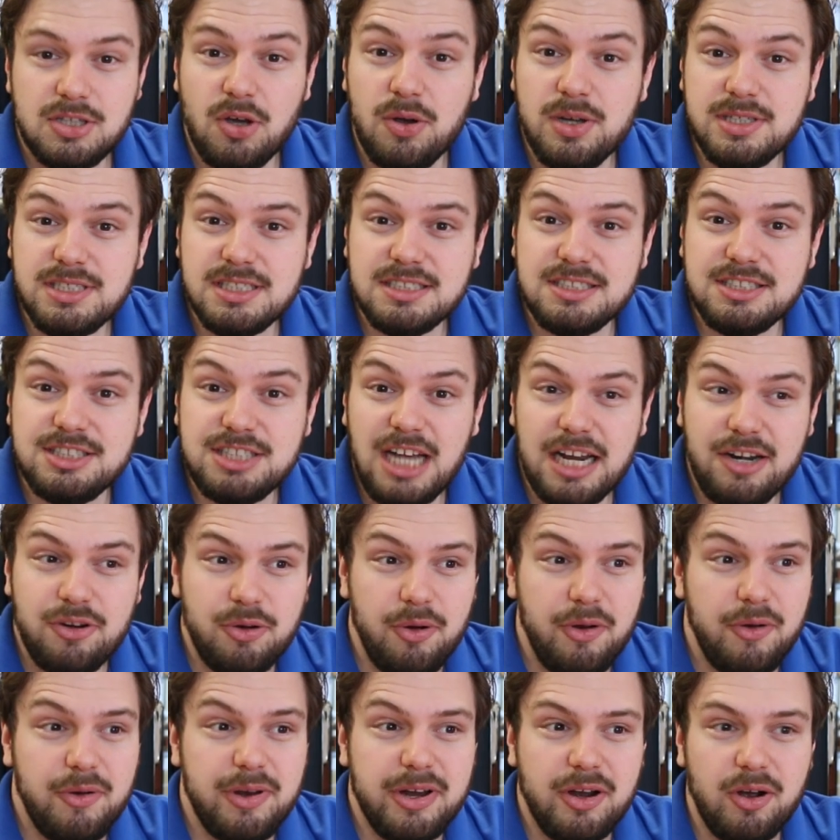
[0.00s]
So is it
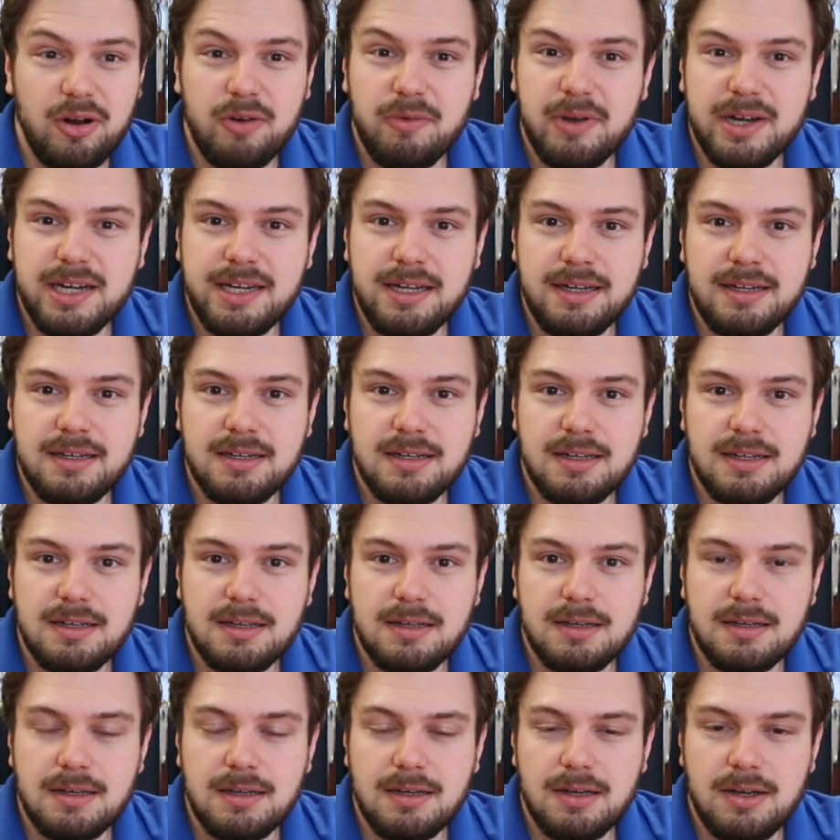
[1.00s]
January already?
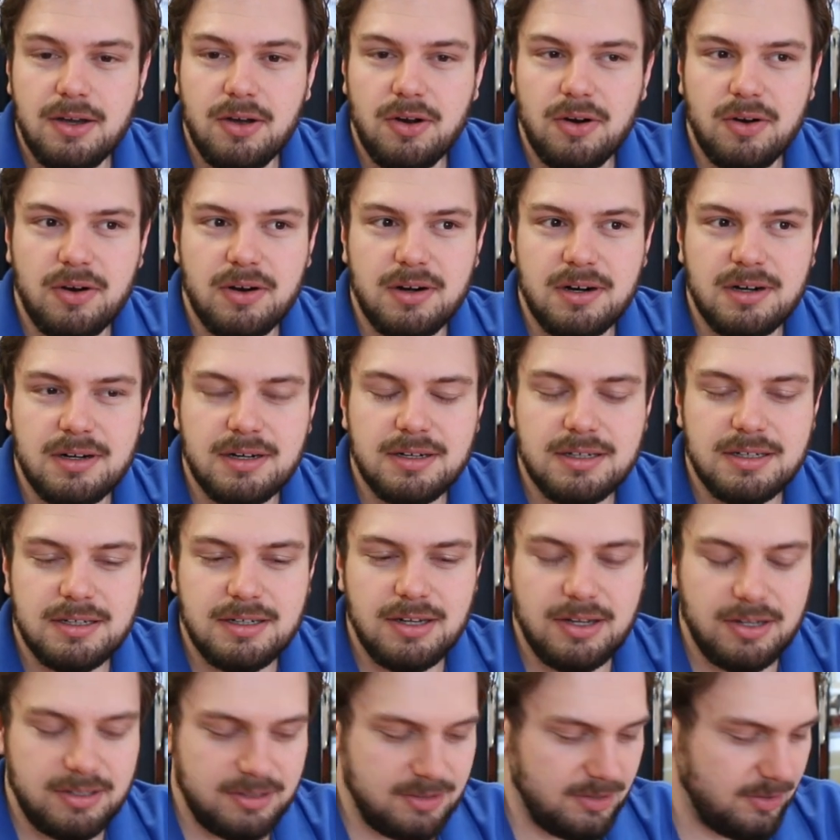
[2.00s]
or
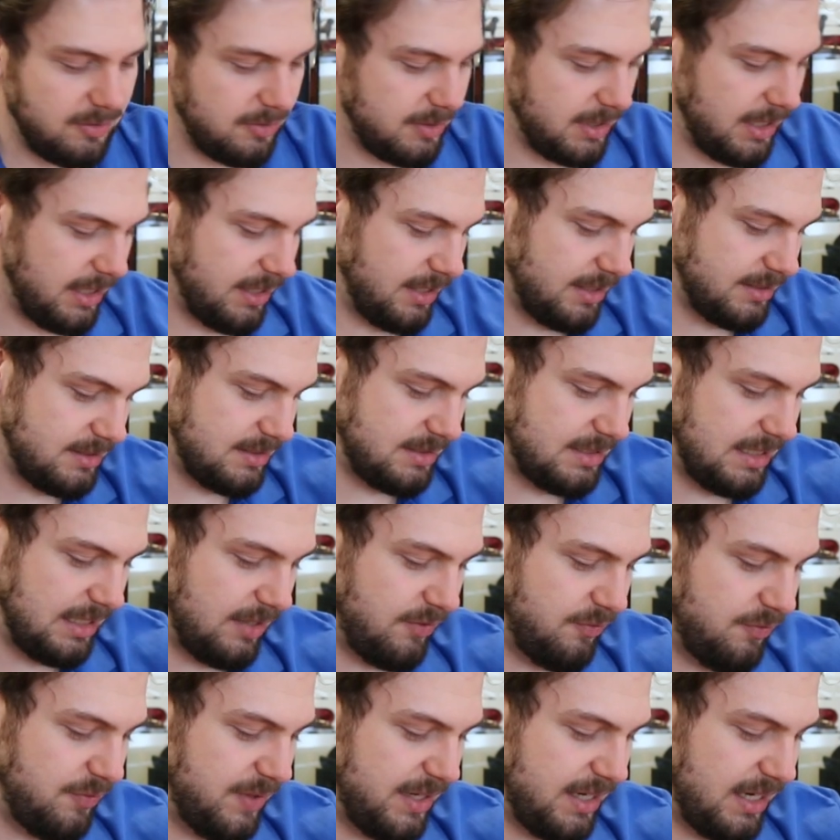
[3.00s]
not. Uh, okay, I
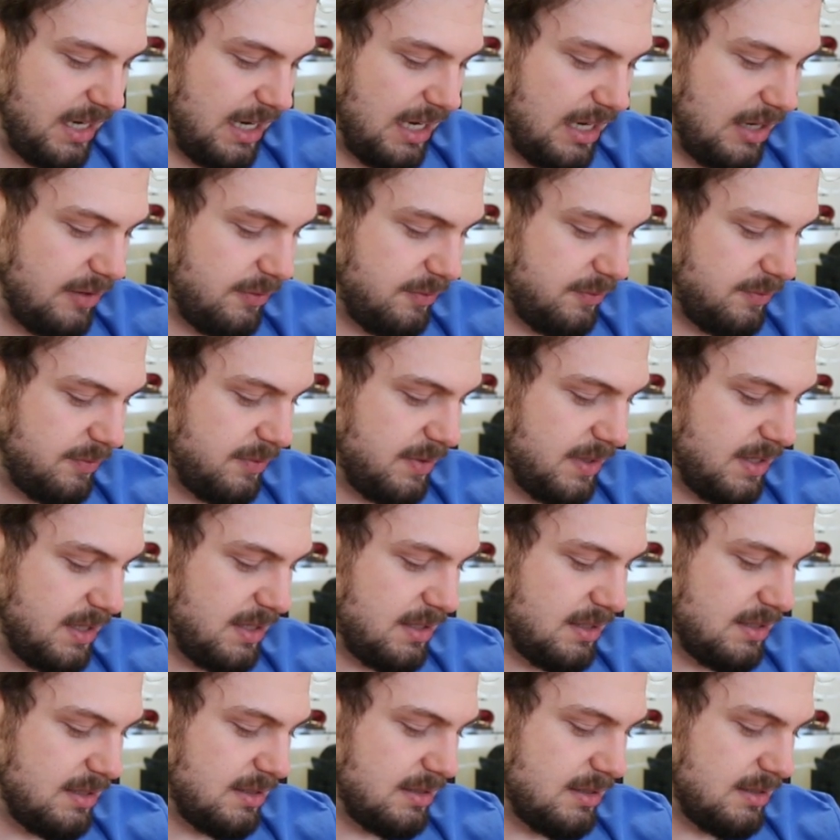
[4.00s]
think we have...
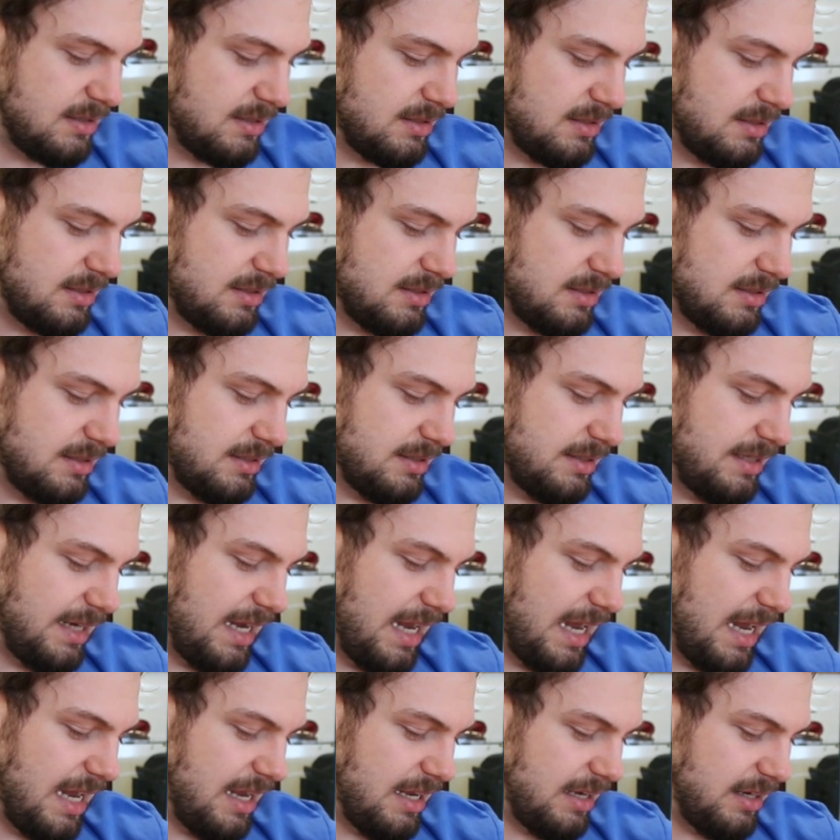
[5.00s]

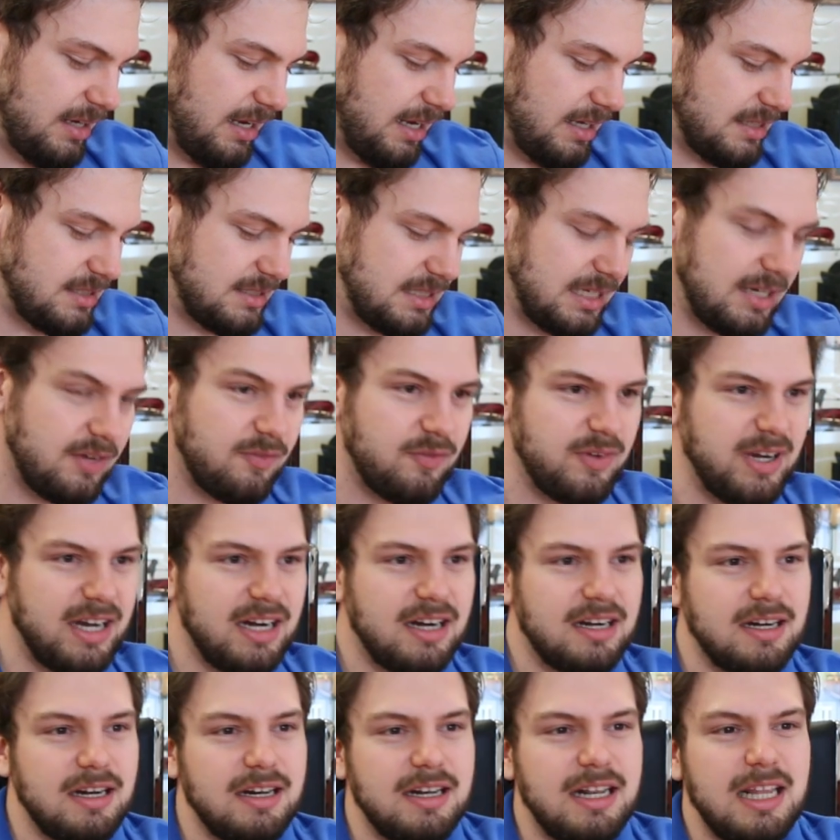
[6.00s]
Yeah, I think we
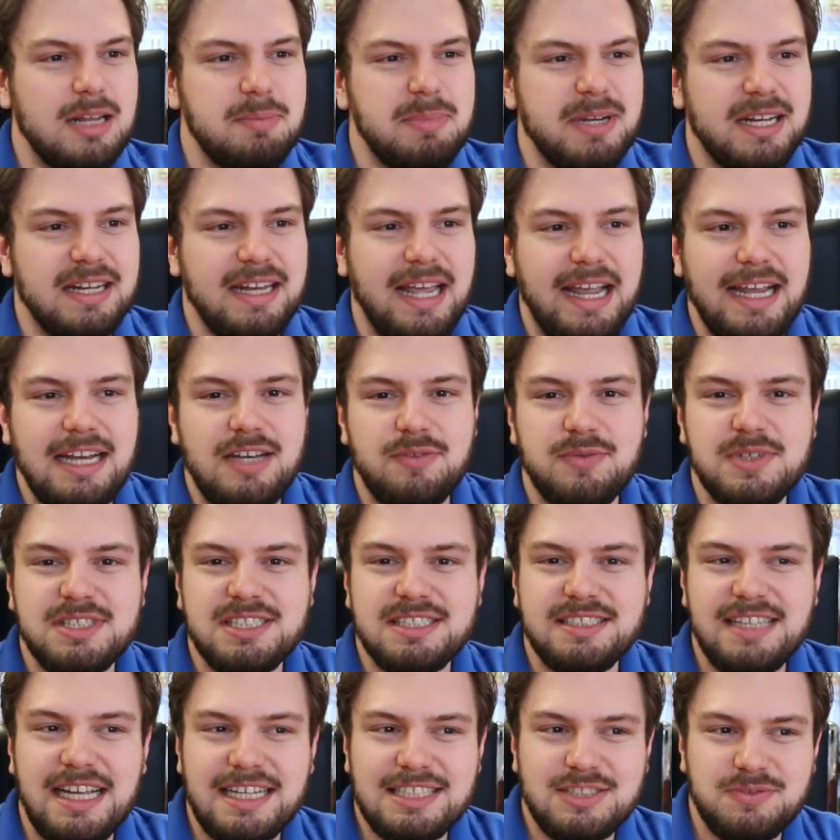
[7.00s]
are a little bit late
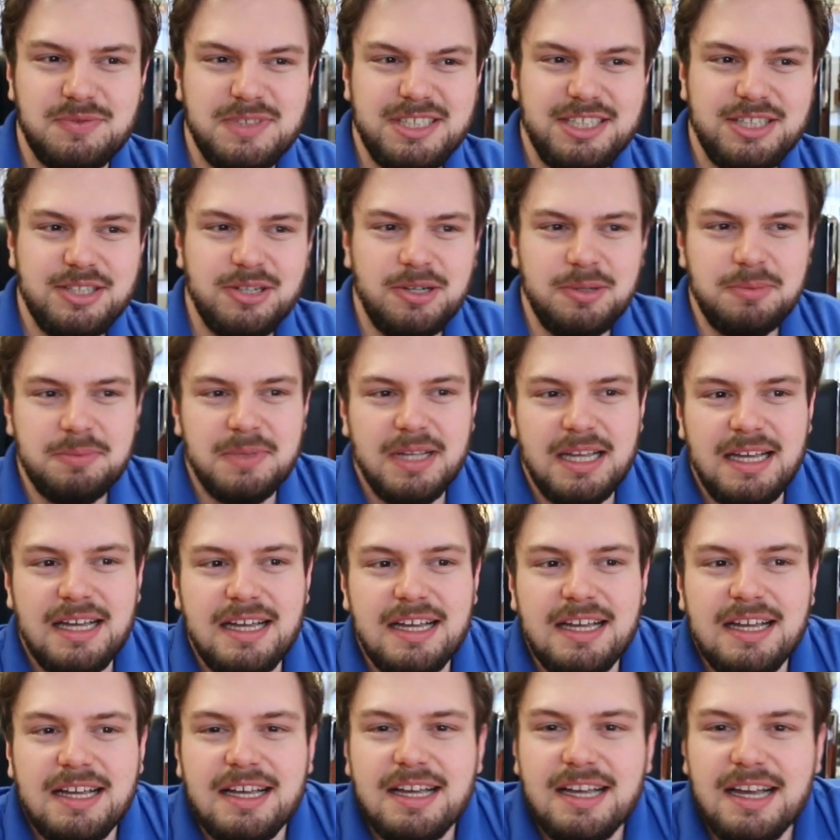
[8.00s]
with the next video.
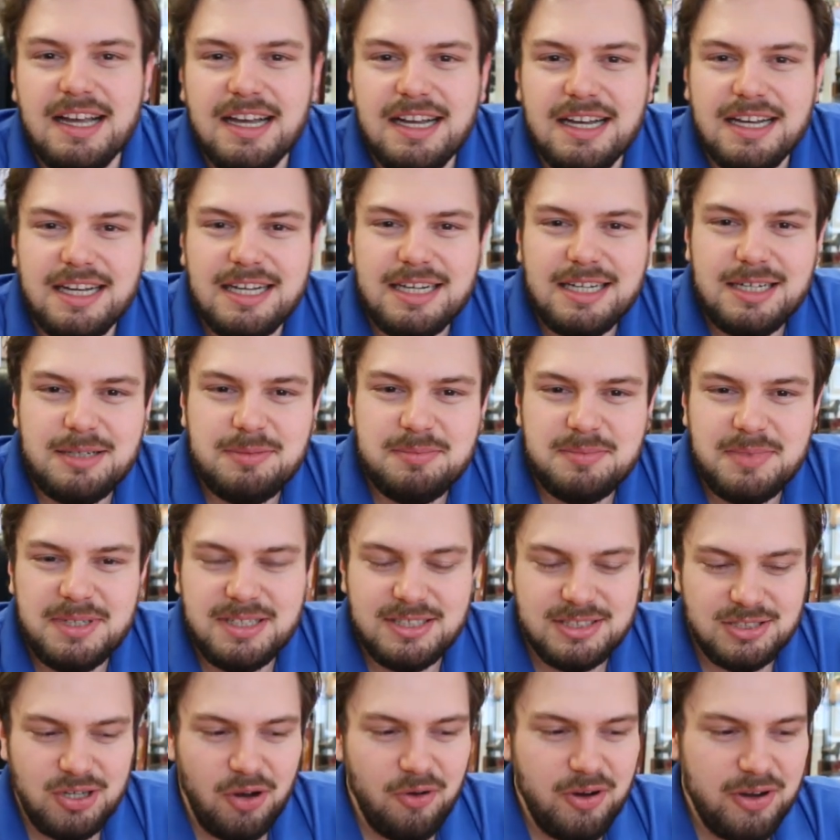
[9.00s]

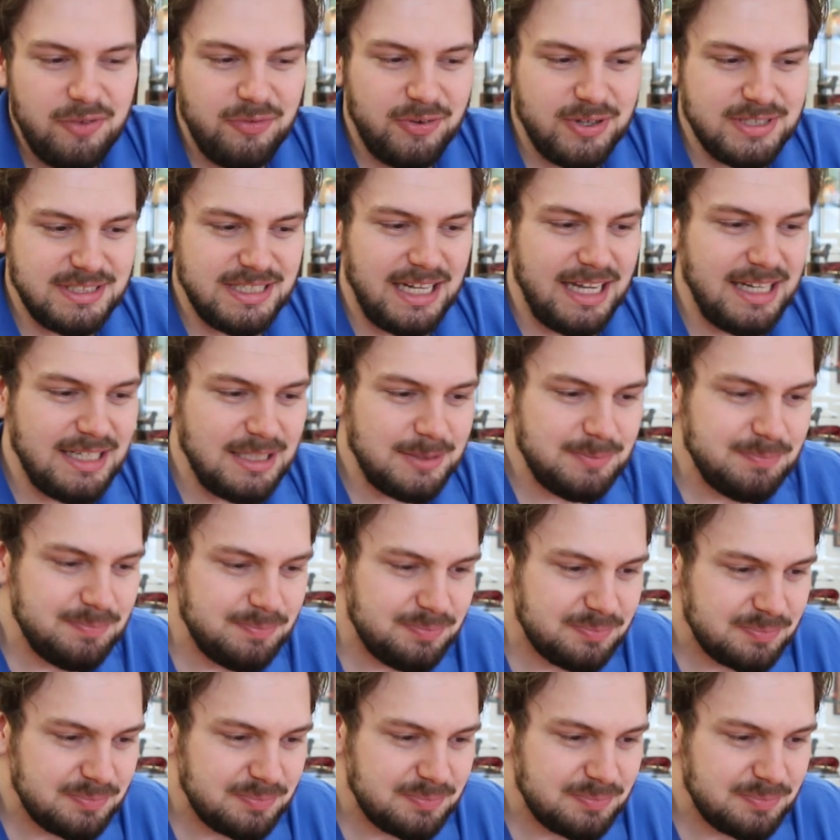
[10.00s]
Um, sorry for that.